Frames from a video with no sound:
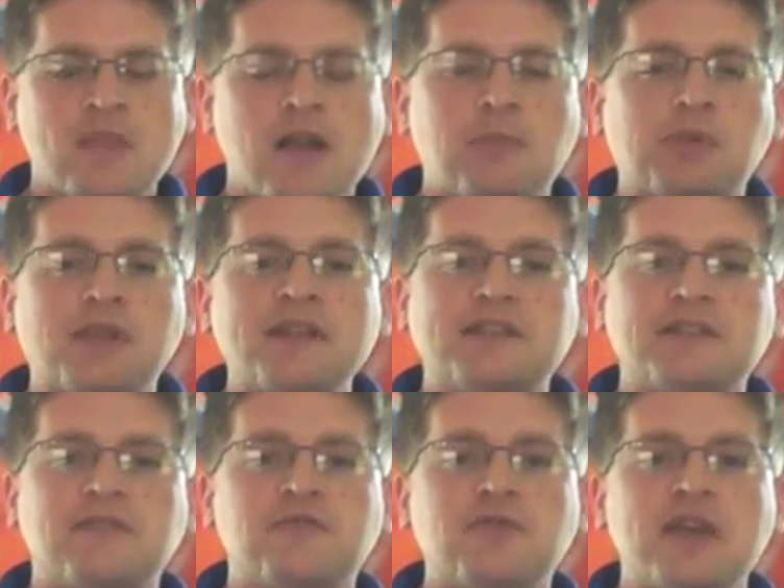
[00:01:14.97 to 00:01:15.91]
A place
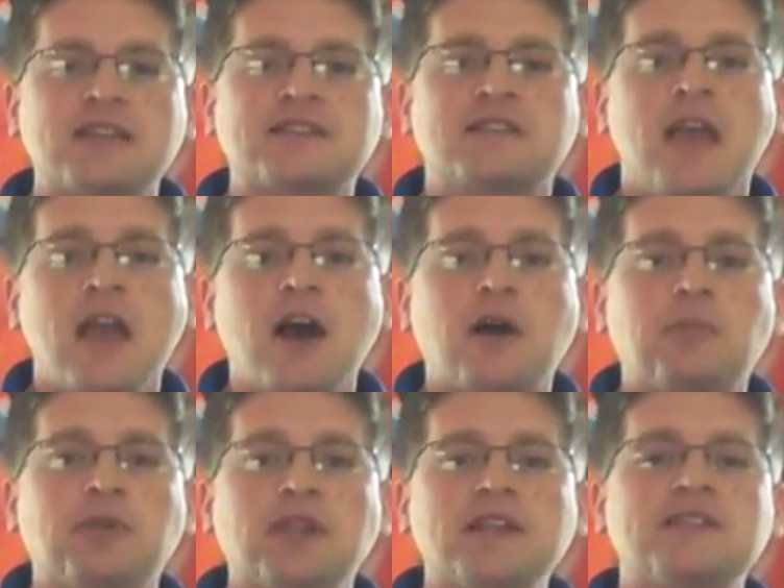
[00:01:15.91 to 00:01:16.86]
of rest, a
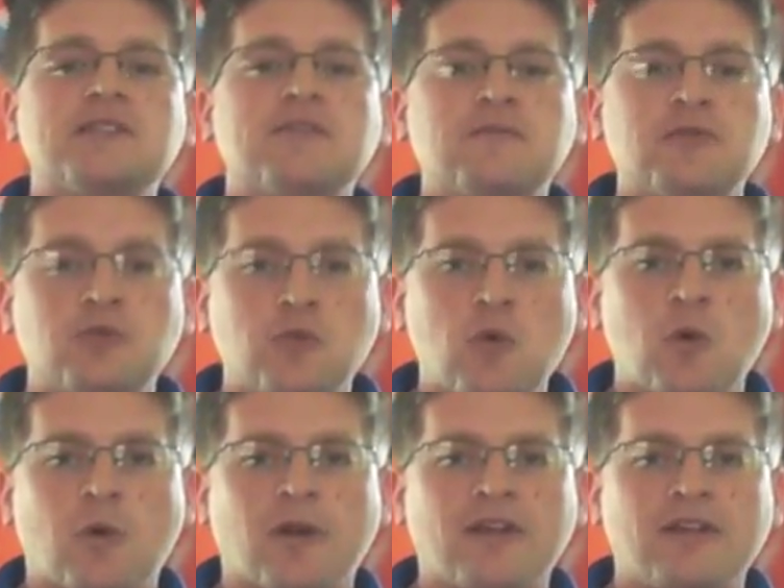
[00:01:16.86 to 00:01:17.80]
place of
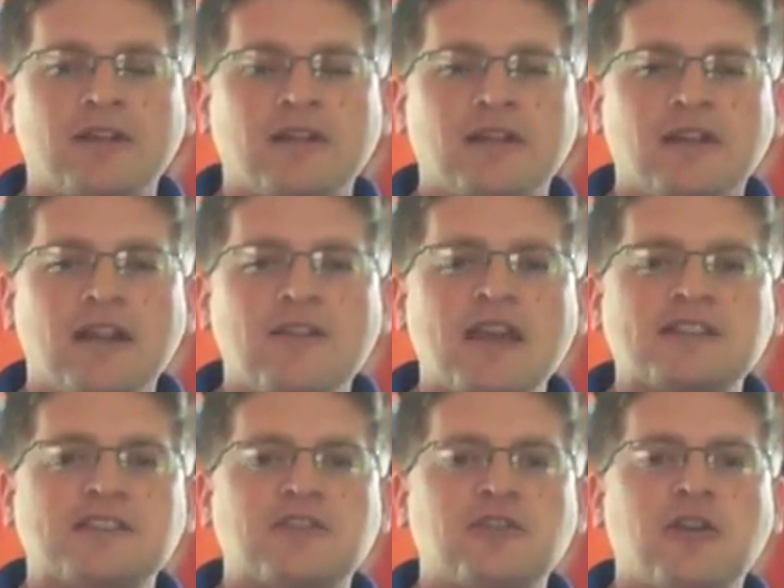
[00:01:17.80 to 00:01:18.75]
reward. And
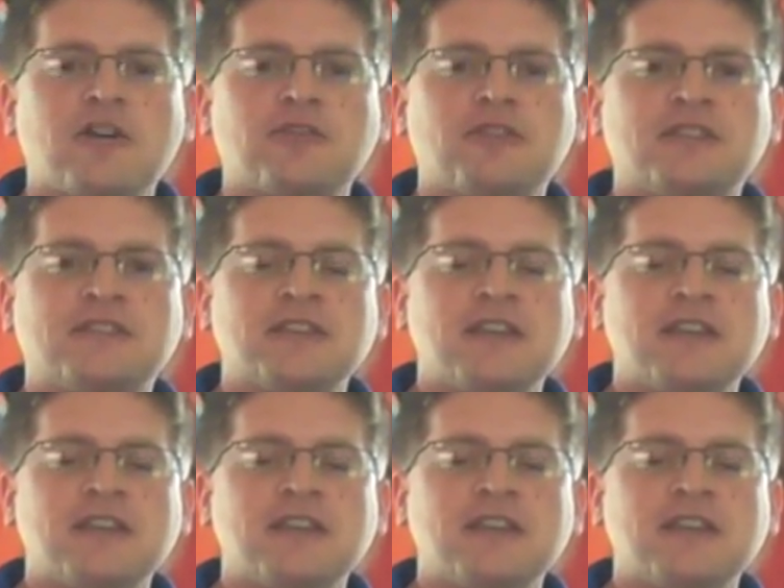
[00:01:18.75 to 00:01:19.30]
that's a thought that